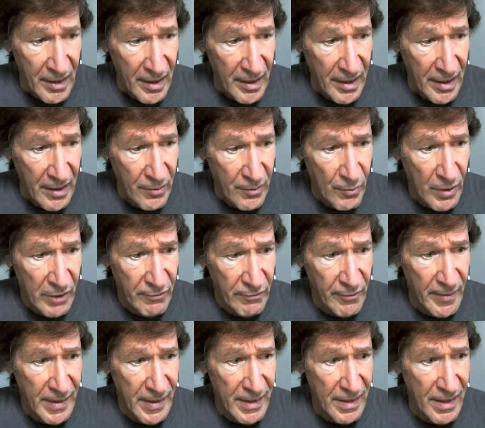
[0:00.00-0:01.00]
in one of them,
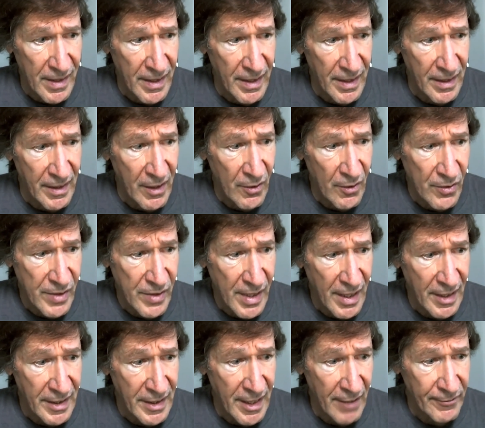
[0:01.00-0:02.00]
he goes
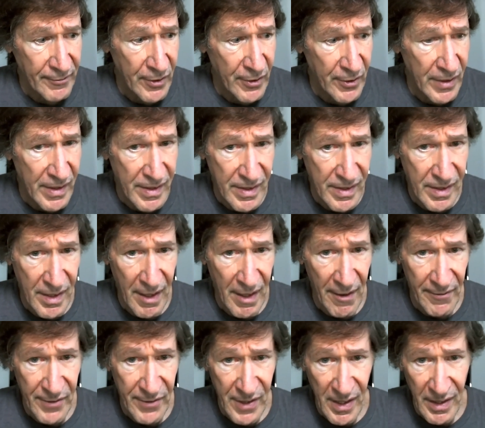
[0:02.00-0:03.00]
on after
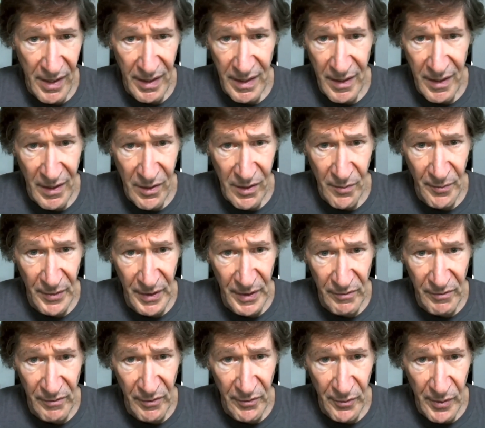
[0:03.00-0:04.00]
saying he doesn't believe
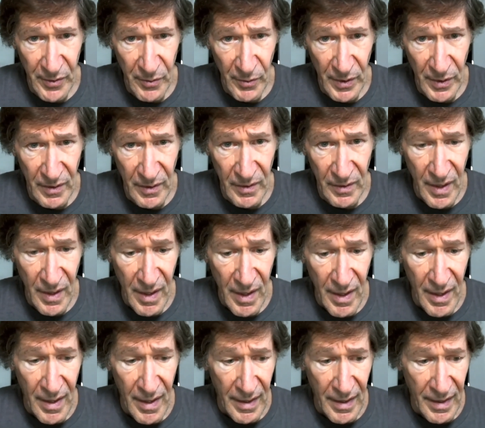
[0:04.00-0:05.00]
in free will.
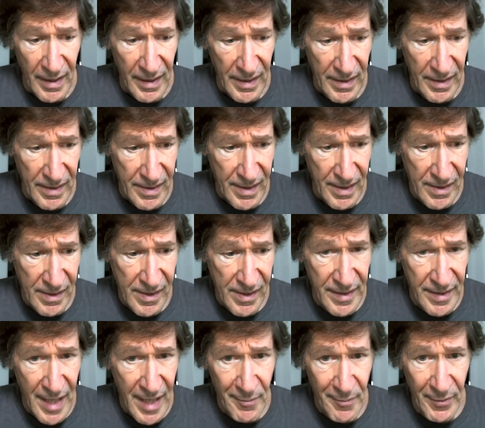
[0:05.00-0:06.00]
He says
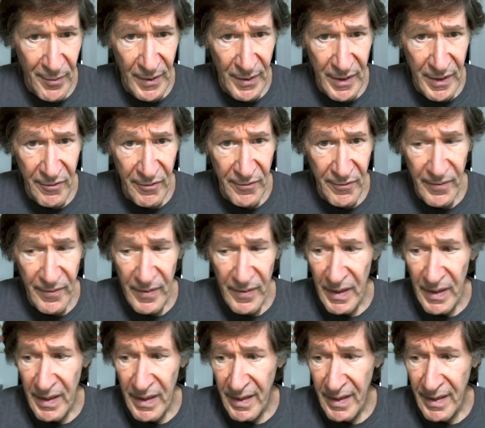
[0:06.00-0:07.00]
that belief
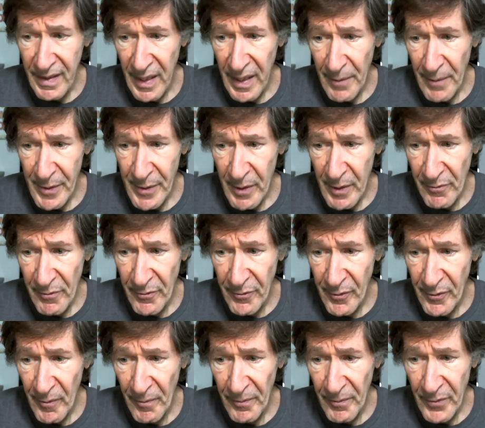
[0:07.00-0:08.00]
keeps him
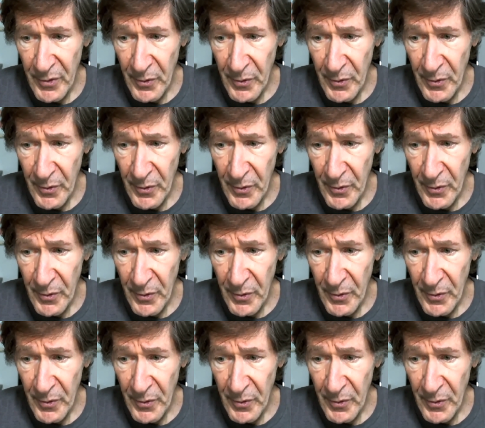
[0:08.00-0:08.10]
from